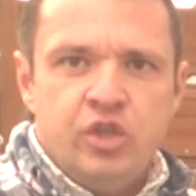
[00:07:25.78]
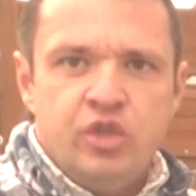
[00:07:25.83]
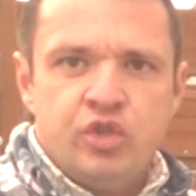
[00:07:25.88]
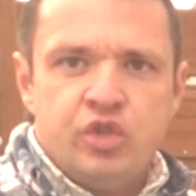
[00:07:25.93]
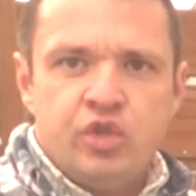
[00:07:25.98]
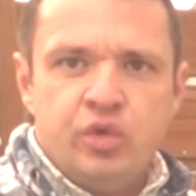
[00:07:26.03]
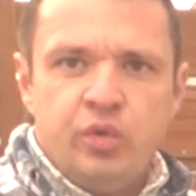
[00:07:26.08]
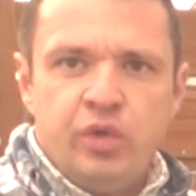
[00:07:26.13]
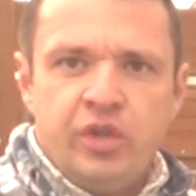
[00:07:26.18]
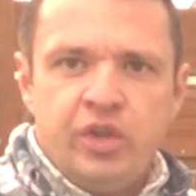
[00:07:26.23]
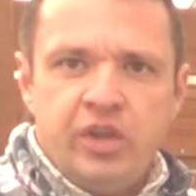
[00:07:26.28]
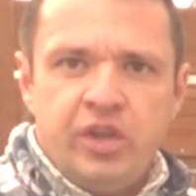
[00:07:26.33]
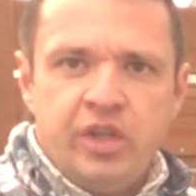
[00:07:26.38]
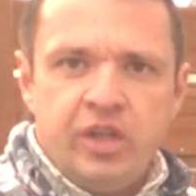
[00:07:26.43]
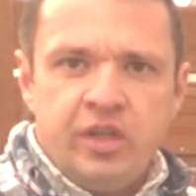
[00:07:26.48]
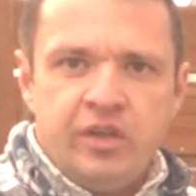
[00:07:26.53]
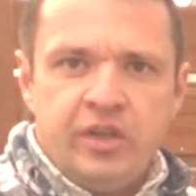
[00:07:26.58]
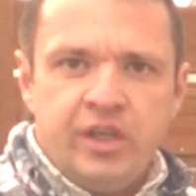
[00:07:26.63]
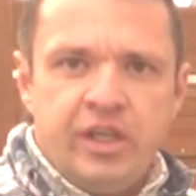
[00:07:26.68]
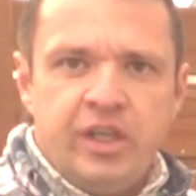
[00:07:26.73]
So in
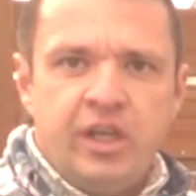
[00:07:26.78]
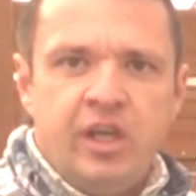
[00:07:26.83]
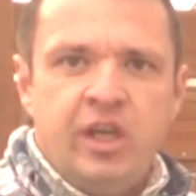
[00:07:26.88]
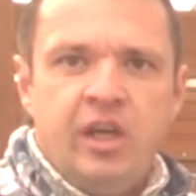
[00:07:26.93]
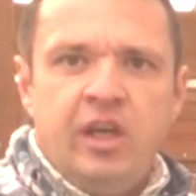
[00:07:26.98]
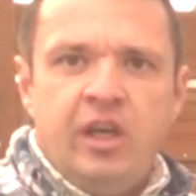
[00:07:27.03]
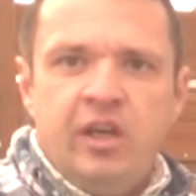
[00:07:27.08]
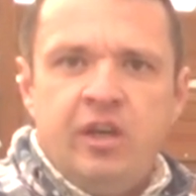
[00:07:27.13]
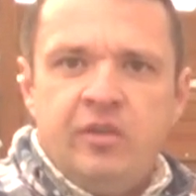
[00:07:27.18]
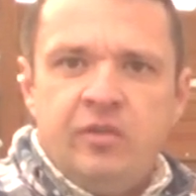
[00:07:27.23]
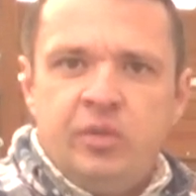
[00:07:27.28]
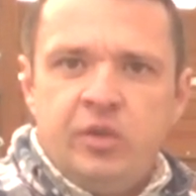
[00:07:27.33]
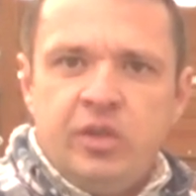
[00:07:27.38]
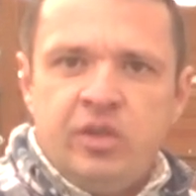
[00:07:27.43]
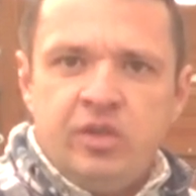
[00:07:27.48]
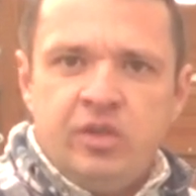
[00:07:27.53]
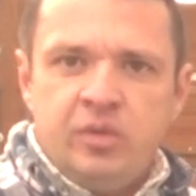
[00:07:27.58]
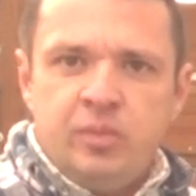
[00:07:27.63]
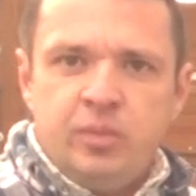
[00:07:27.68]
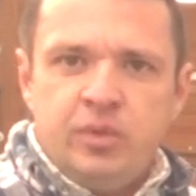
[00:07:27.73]
theory, if we
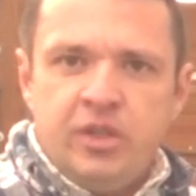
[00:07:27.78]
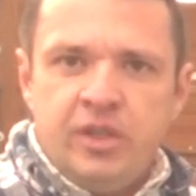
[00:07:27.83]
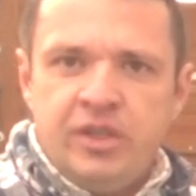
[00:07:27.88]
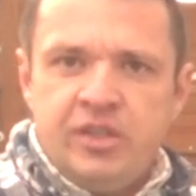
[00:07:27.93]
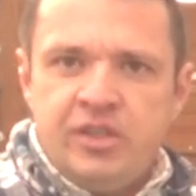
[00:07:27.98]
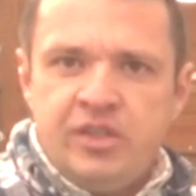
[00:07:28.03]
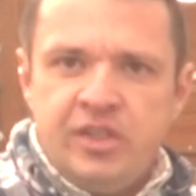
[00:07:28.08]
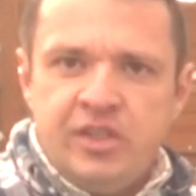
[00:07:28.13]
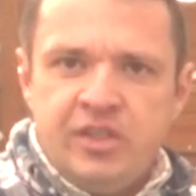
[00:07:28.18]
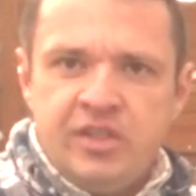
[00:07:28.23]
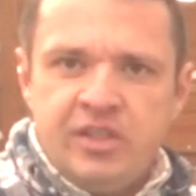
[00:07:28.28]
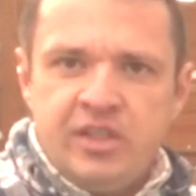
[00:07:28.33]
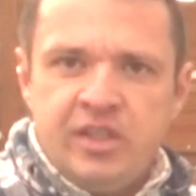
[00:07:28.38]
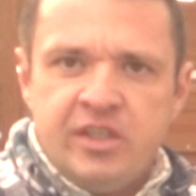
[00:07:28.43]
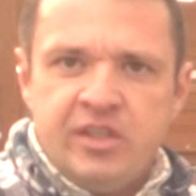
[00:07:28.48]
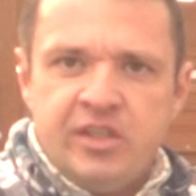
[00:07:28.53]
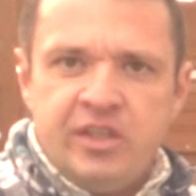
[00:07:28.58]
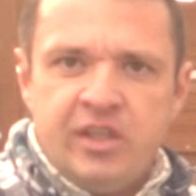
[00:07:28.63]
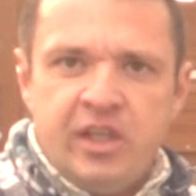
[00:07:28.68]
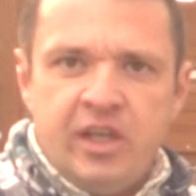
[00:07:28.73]
could replace these
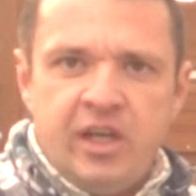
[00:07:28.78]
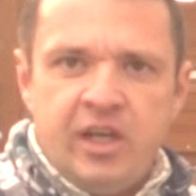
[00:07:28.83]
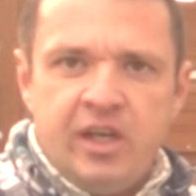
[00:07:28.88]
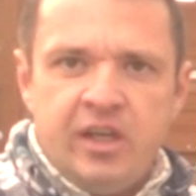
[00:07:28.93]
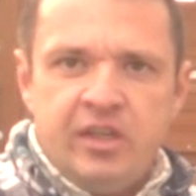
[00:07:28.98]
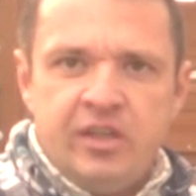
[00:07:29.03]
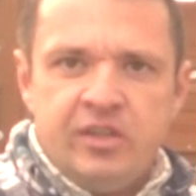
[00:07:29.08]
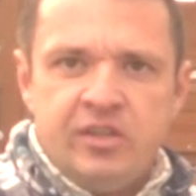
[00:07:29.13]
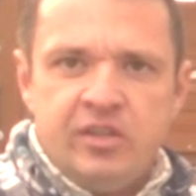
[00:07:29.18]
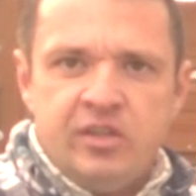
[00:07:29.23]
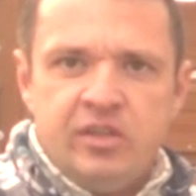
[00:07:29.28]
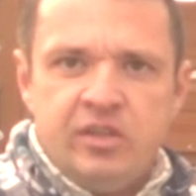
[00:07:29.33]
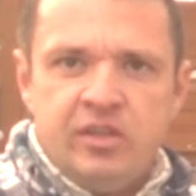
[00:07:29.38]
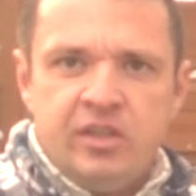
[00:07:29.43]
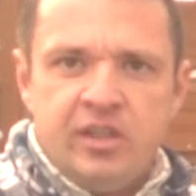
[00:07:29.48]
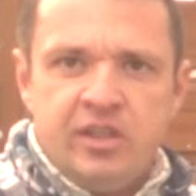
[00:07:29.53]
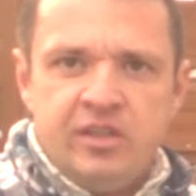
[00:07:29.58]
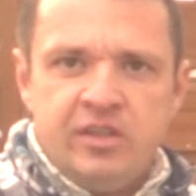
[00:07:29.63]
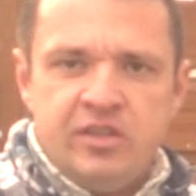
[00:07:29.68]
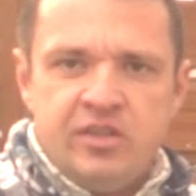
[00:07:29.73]

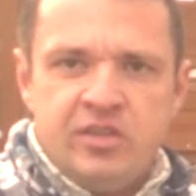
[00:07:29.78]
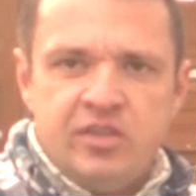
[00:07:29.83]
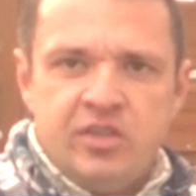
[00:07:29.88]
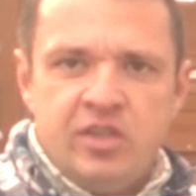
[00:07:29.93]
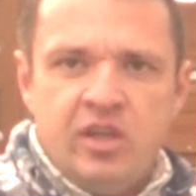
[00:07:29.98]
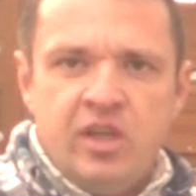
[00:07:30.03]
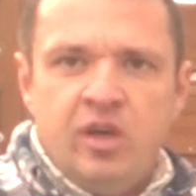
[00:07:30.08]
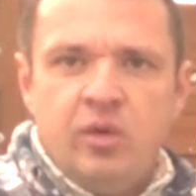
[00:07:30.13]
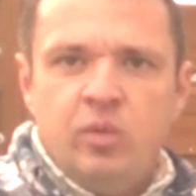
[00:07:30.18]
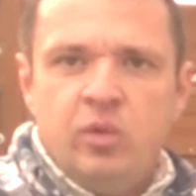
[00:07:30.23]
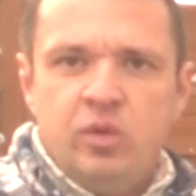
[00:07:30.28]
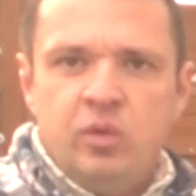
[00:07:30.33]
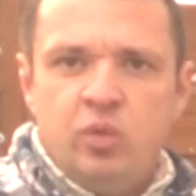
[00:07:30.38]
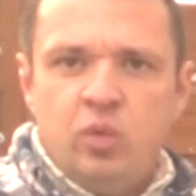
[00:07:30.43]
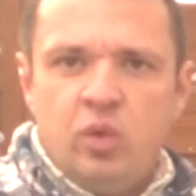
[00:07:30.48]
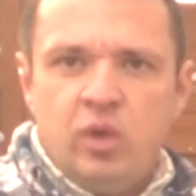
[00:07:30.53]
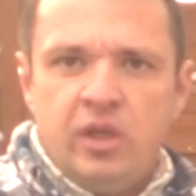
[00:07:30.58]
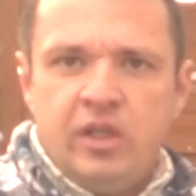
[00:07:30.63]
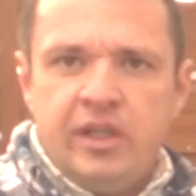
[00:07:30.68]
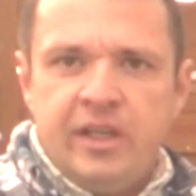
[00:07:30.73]
S9s with
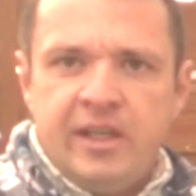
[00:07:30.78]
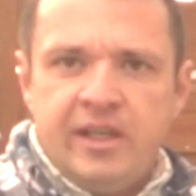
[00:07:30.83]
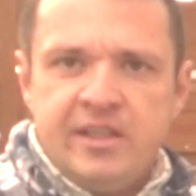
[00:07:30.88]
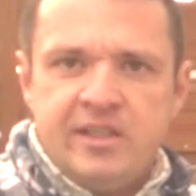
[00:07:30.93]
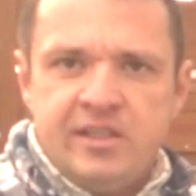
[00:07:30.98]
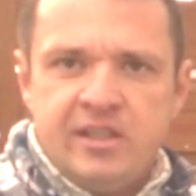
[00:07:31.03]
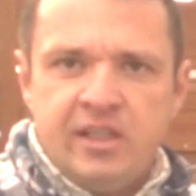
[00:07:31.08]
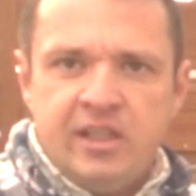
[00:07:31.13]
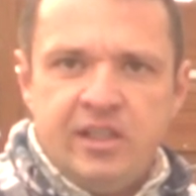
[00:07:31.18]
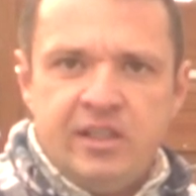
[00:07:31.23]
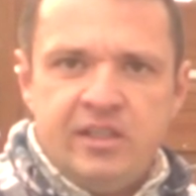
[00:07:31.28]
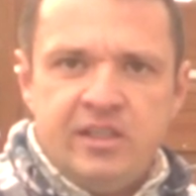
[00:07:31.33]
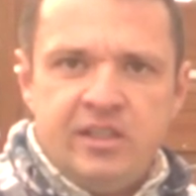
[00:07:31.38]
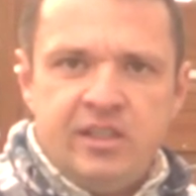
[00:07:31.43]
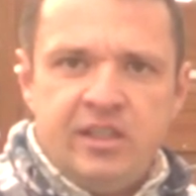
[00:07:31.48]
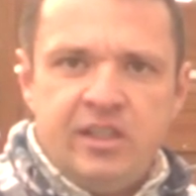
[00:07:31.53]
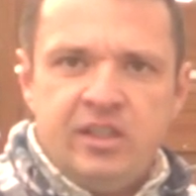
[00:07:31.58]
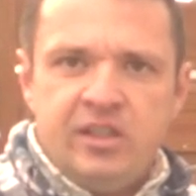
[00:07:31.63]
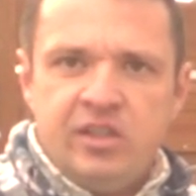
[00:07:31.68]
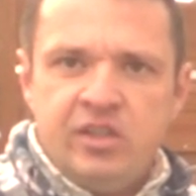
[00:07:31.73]
one
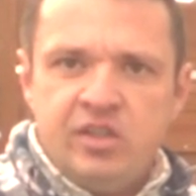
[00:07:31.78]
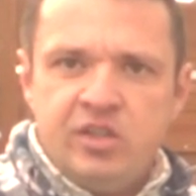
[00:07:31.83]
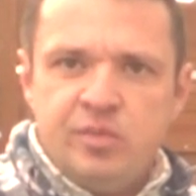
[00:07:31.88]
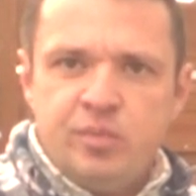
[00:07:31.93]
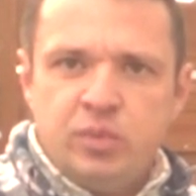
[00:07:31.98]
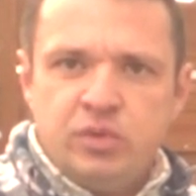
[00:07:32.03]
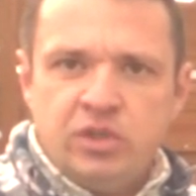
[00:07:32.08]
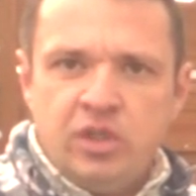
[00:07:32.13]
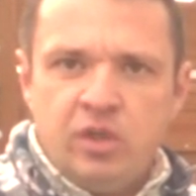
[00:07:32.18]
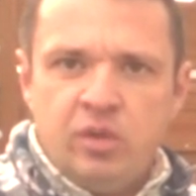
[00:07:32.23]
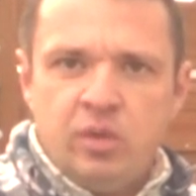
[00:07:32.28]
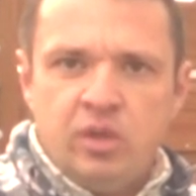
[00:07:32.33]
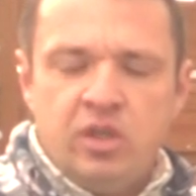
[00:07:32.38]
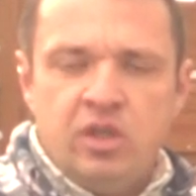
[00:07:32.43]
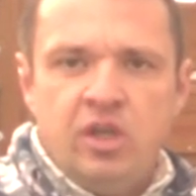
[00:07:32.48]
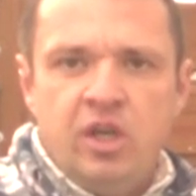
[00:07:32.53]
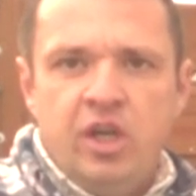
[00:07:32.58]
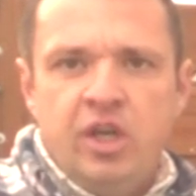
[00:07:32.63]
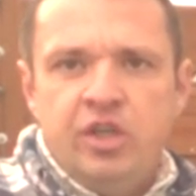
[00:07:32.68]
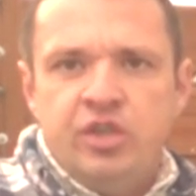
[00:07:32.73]
S19, this
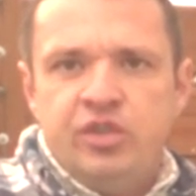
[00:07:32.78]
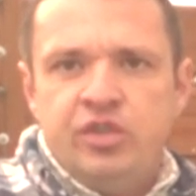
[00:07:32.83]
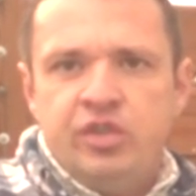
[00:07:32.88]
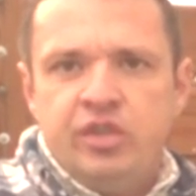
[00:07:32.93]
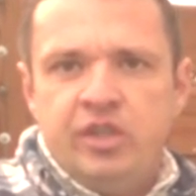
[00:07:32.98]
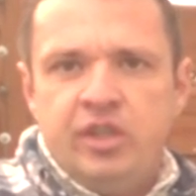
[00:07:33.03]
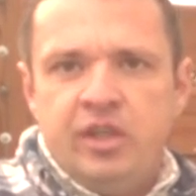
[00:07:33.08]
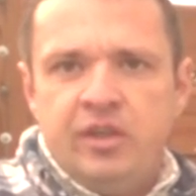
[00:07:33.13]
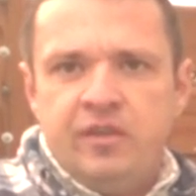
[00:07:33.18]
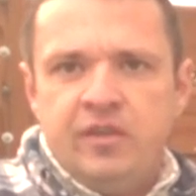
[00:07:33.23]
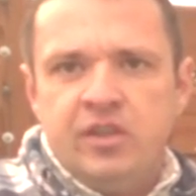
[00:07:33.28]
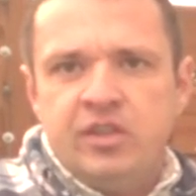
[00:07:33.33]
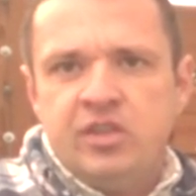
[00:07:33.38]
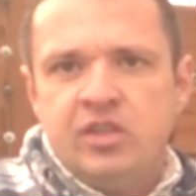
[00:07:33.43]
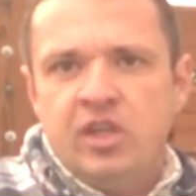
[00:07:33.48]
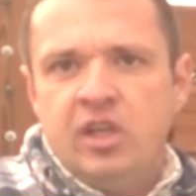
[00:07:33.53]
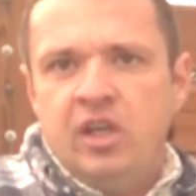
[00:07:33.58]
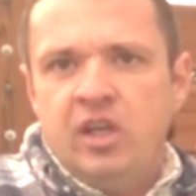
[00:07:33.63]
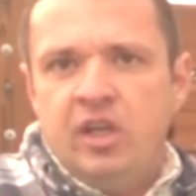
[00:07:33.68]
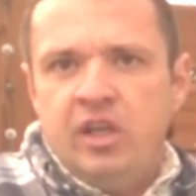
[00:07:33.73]
blower should give us